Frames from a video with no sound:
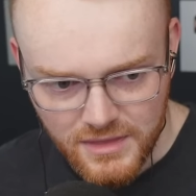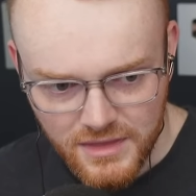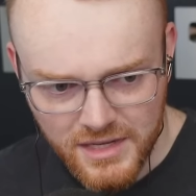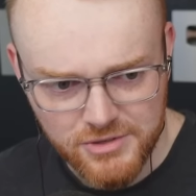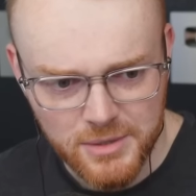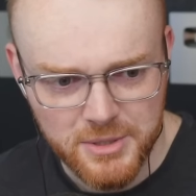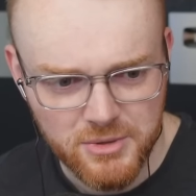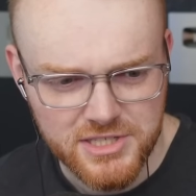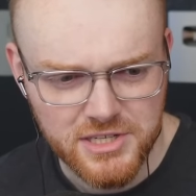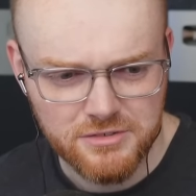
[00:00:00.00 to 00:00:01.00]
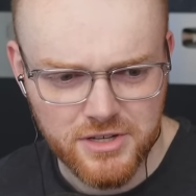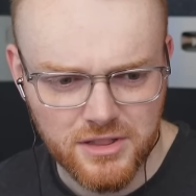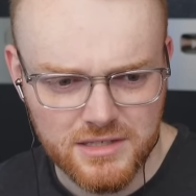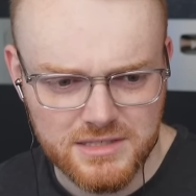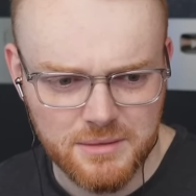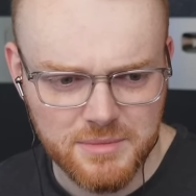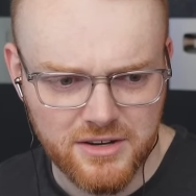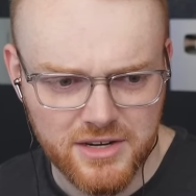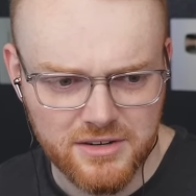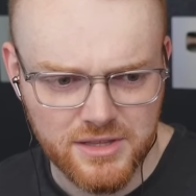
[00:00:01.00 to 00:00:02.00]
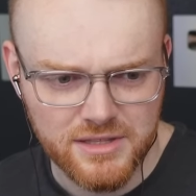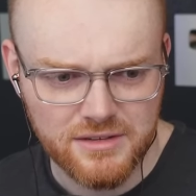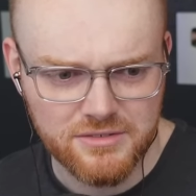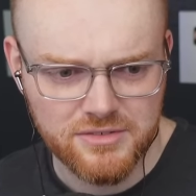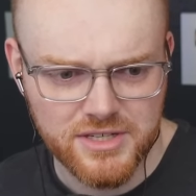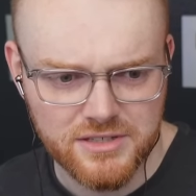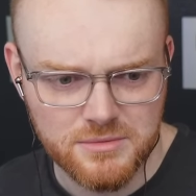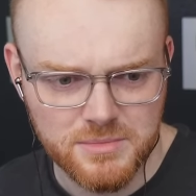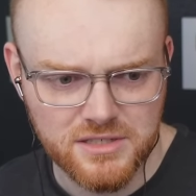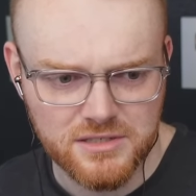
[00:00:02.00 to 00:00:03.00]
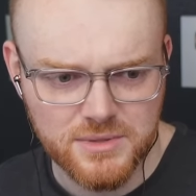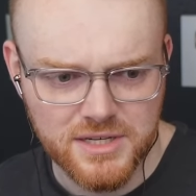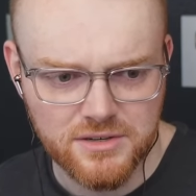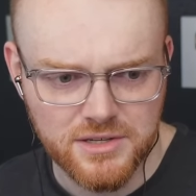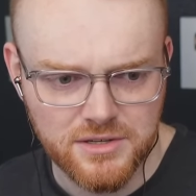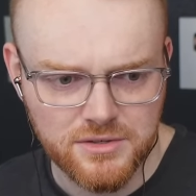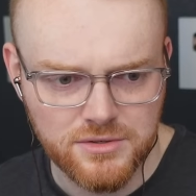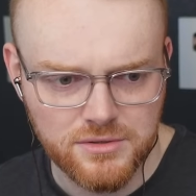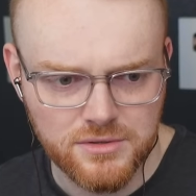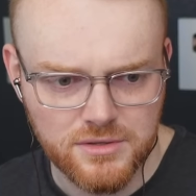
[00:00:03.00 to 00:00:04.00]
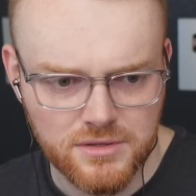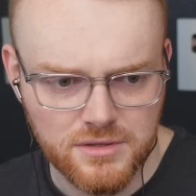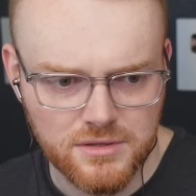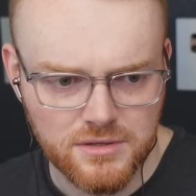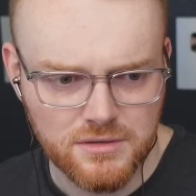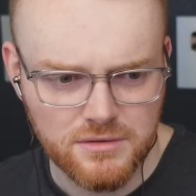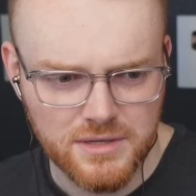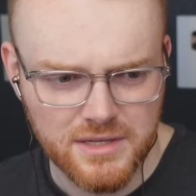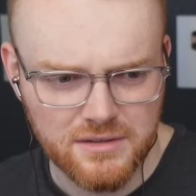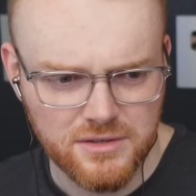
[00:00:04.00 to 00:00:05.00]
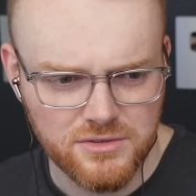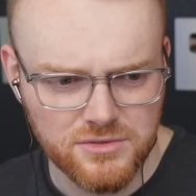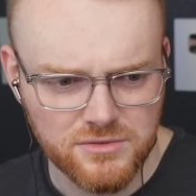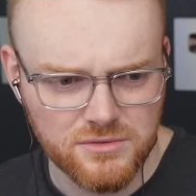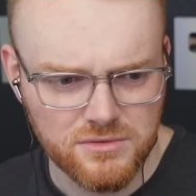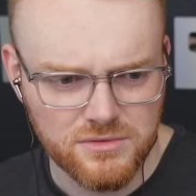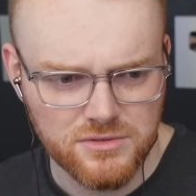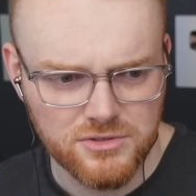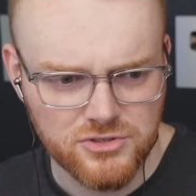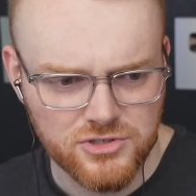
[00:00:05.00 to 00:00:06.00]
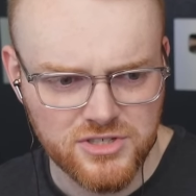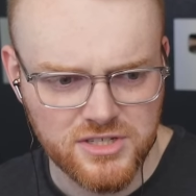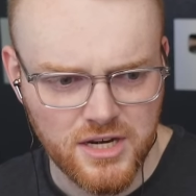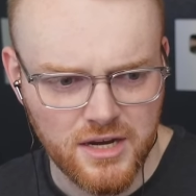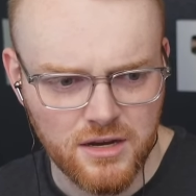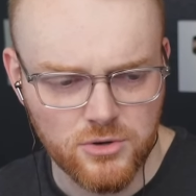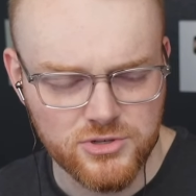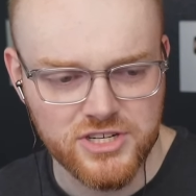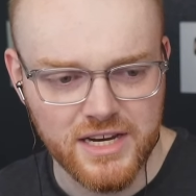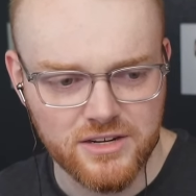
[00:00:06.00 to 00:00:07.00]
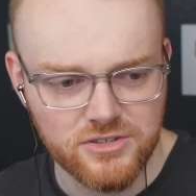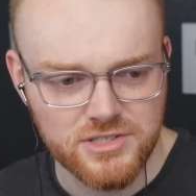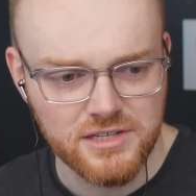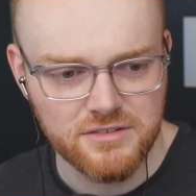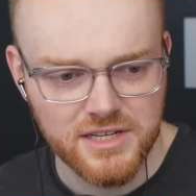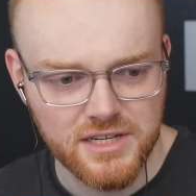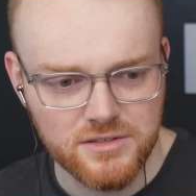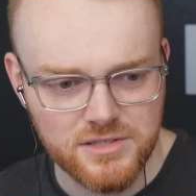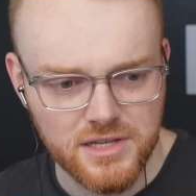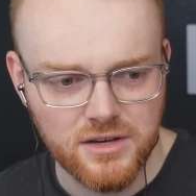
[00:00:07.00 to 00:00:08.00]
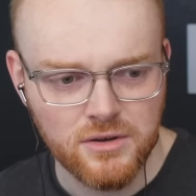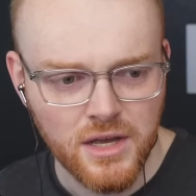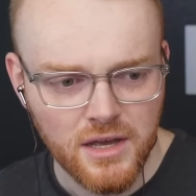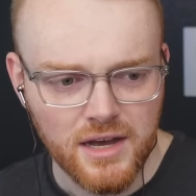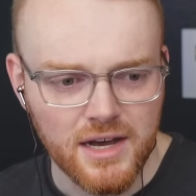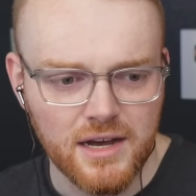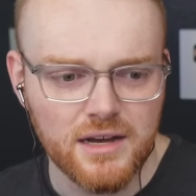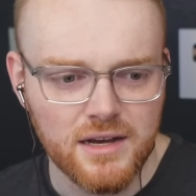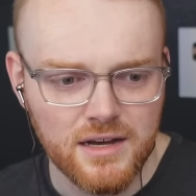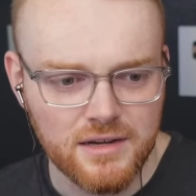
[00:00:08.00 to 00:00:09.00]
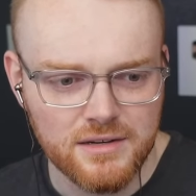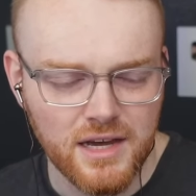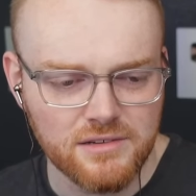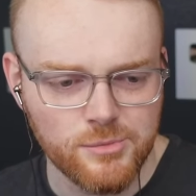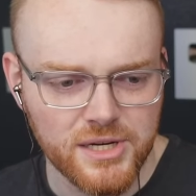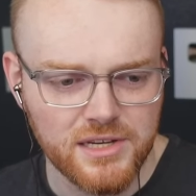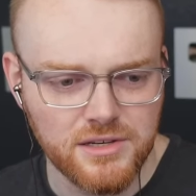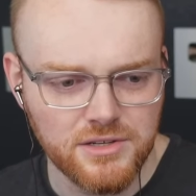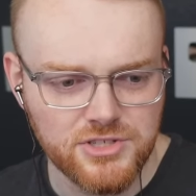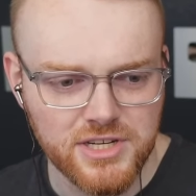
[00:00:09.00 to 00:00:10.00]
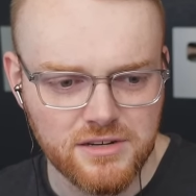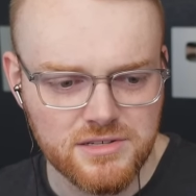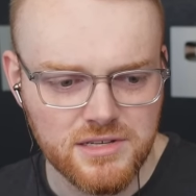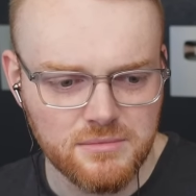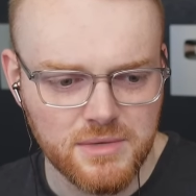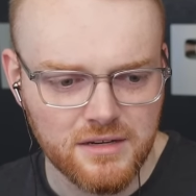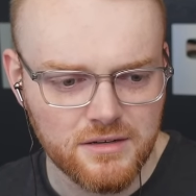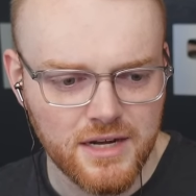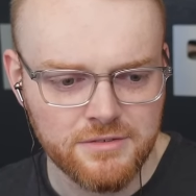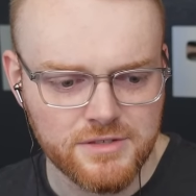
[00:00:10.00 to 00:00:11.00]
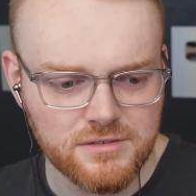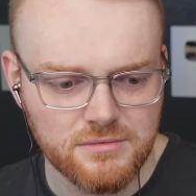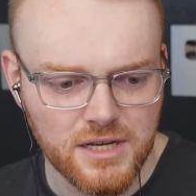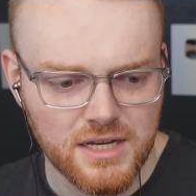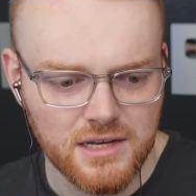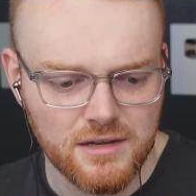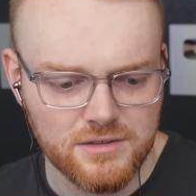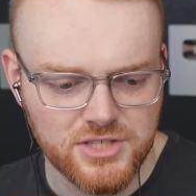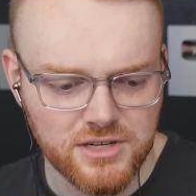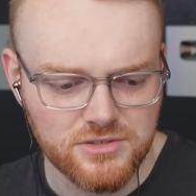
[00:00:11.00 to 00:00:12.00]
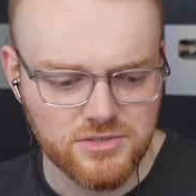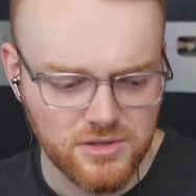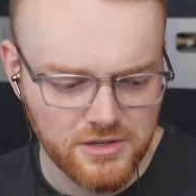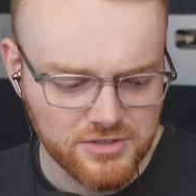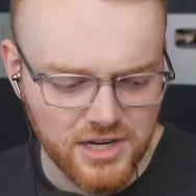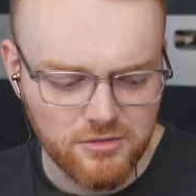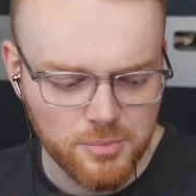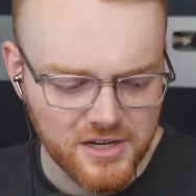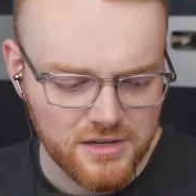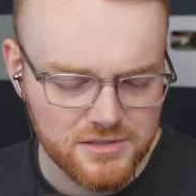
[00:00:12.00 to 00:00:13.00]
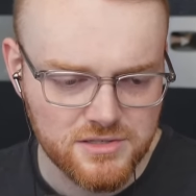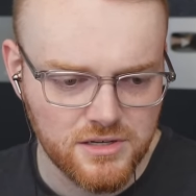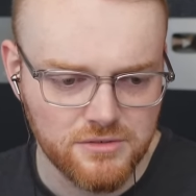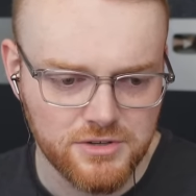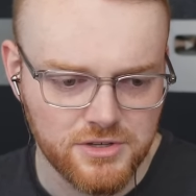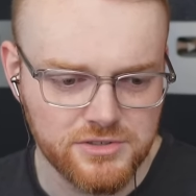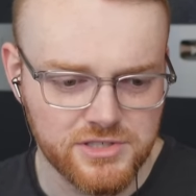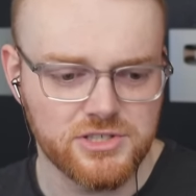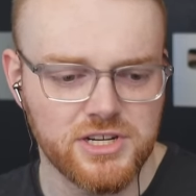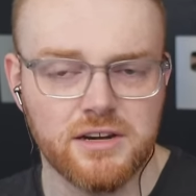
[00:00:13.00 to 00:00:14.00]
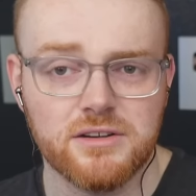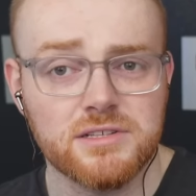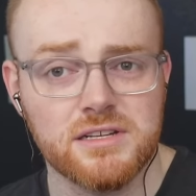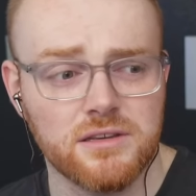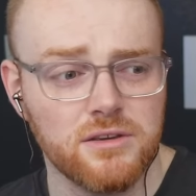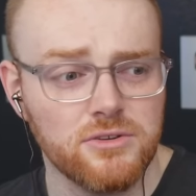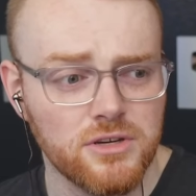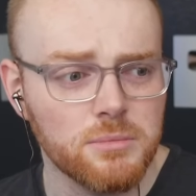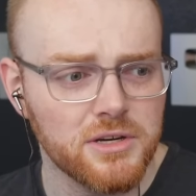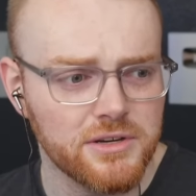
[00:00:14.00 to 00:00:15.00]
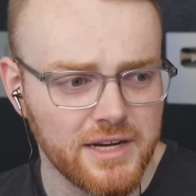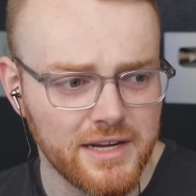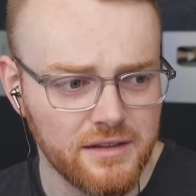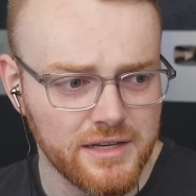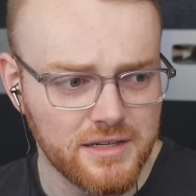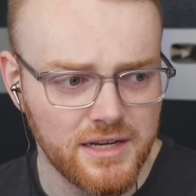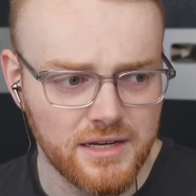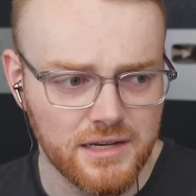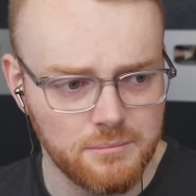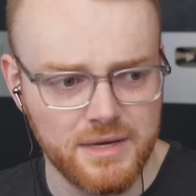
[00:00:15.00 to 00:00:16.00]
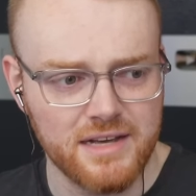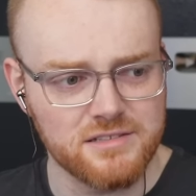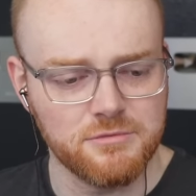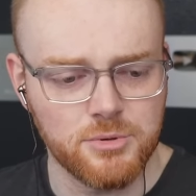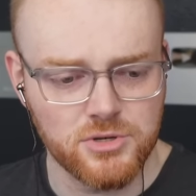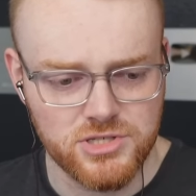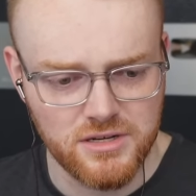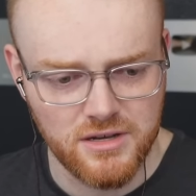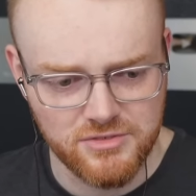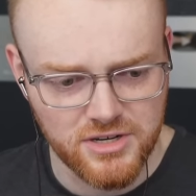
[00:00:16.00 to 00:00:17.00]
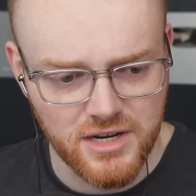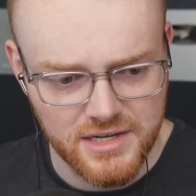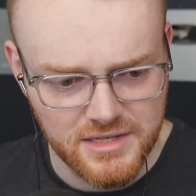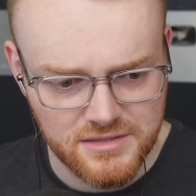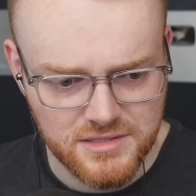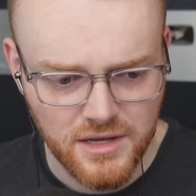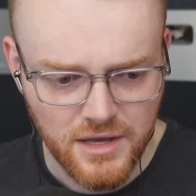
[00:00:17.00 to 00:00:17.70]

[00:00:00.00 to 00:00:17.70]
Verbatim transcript: Hey, I've been watching you for a long time now, and I really love your videos and builds. Why don't you wait, use sh oh shaders in your videos though? Uh, not everybody can use shaders in Minecraft. Uh, shaders are only for Java players. So if you're using shaders as a YouTuber, you're alienating a massive portion of your audience,